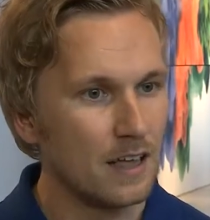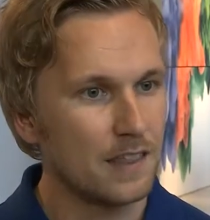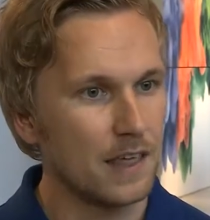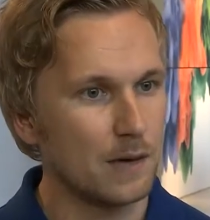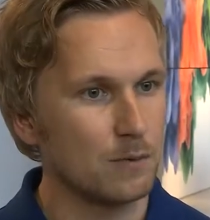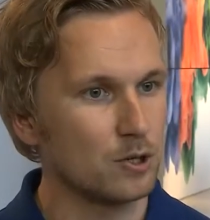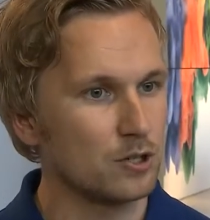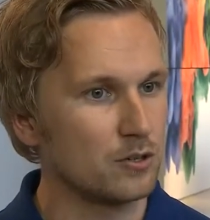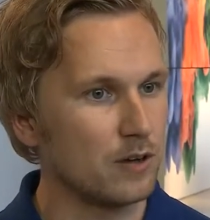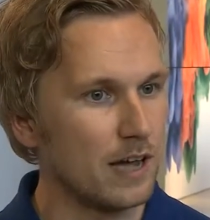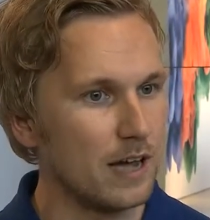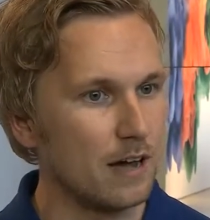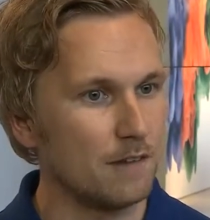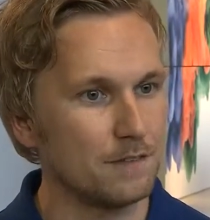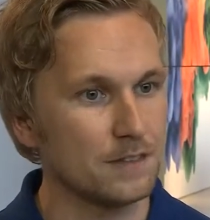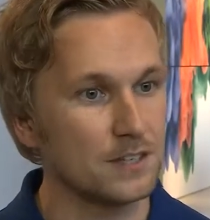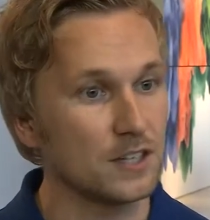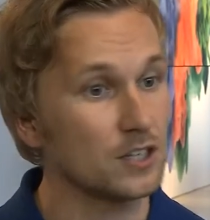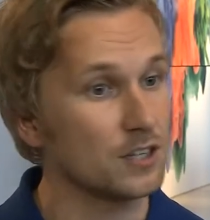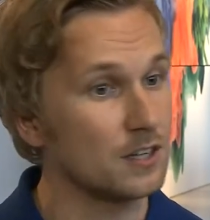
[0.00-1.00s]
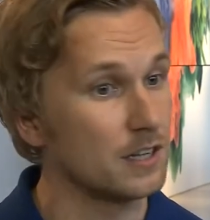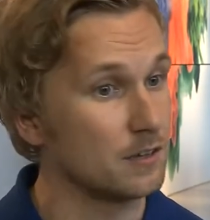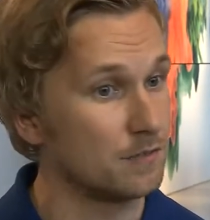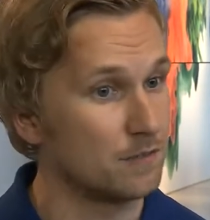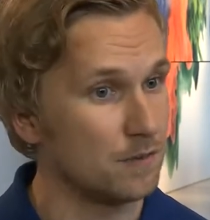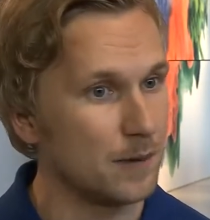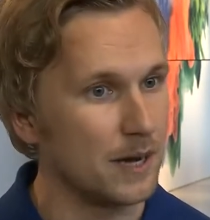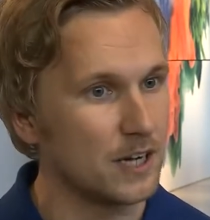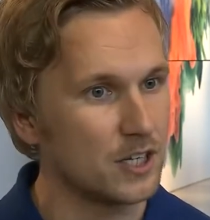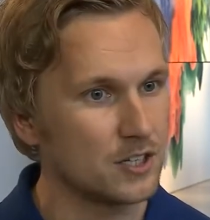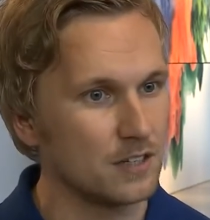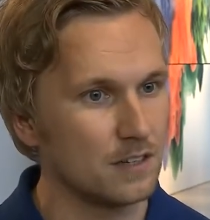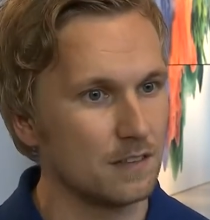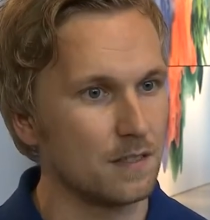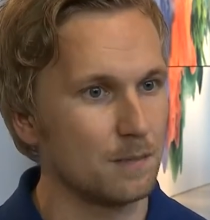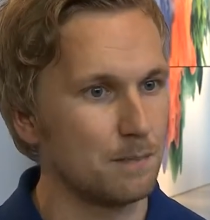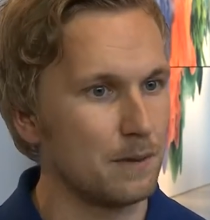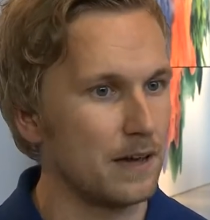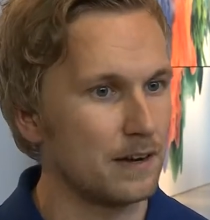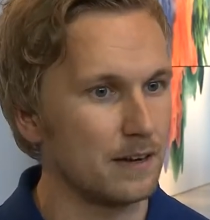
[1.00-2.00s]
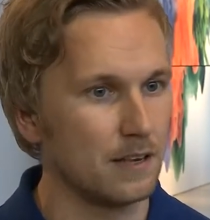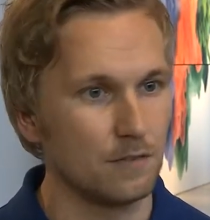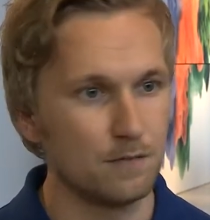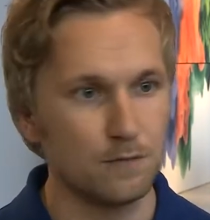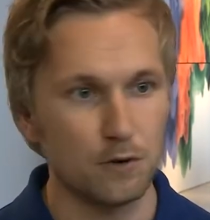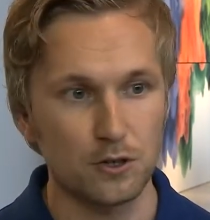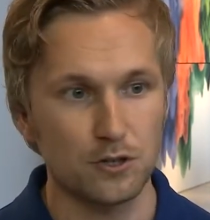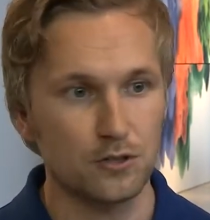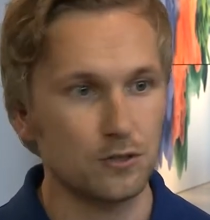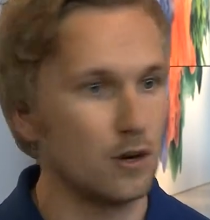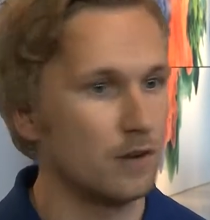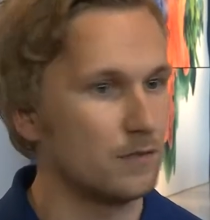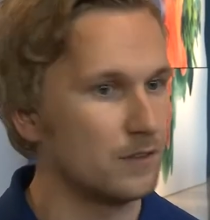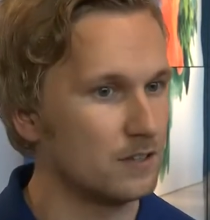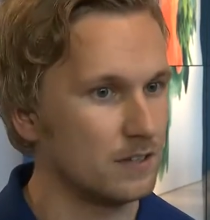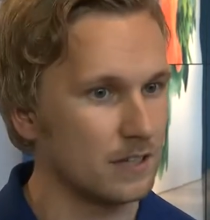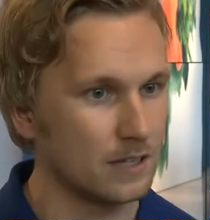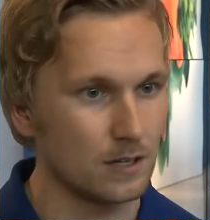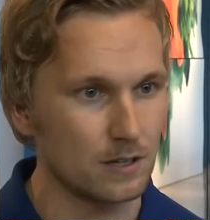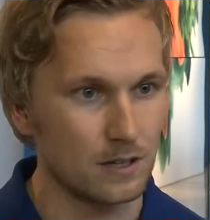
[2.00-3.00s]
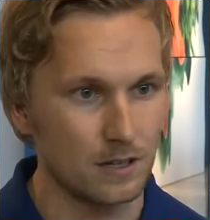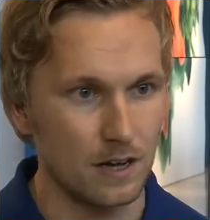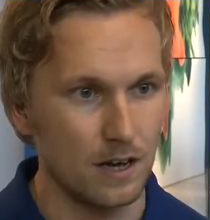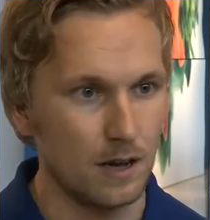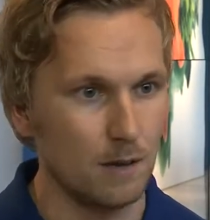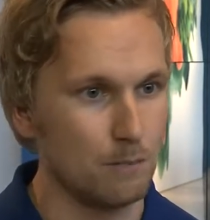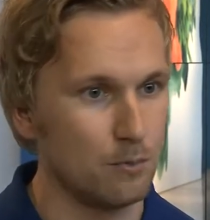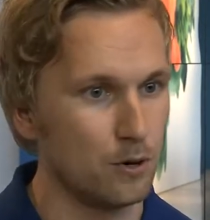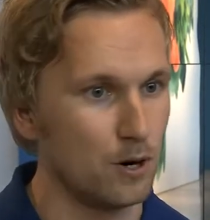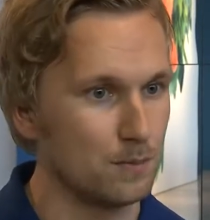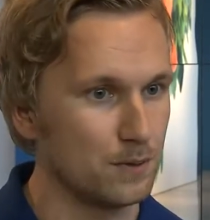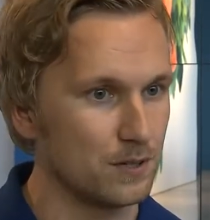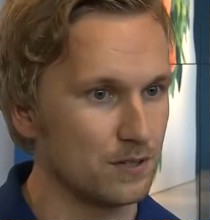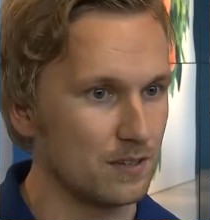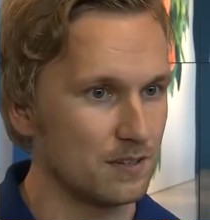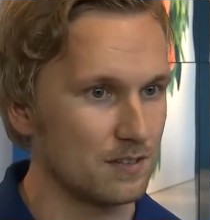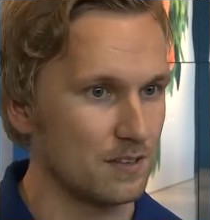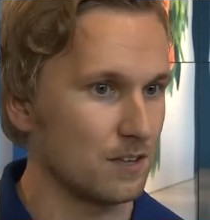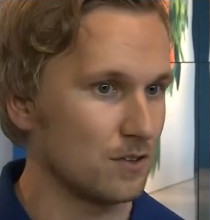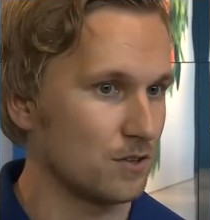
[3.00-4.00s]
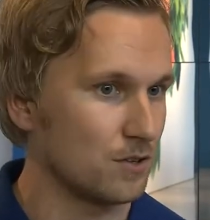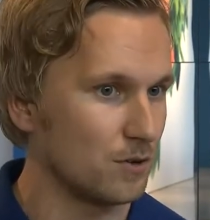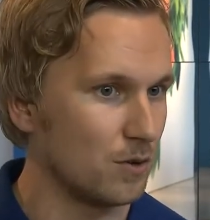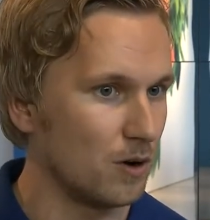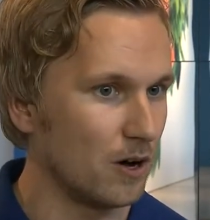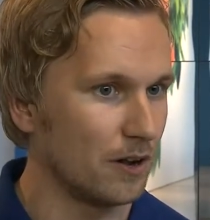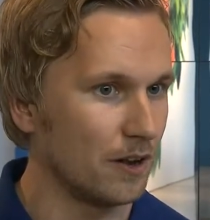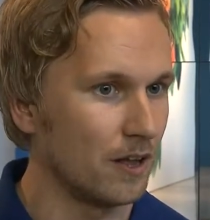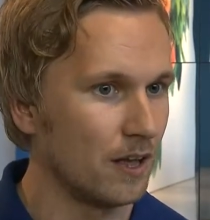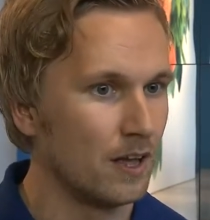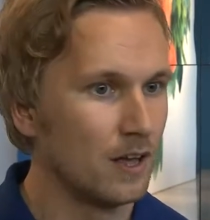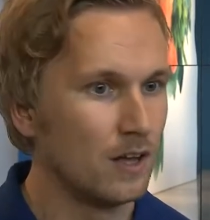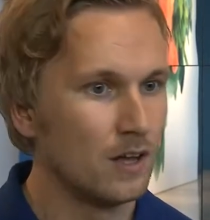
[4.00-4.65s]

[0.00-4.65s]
They want to have additional information in the panel for servicing purposes and so on.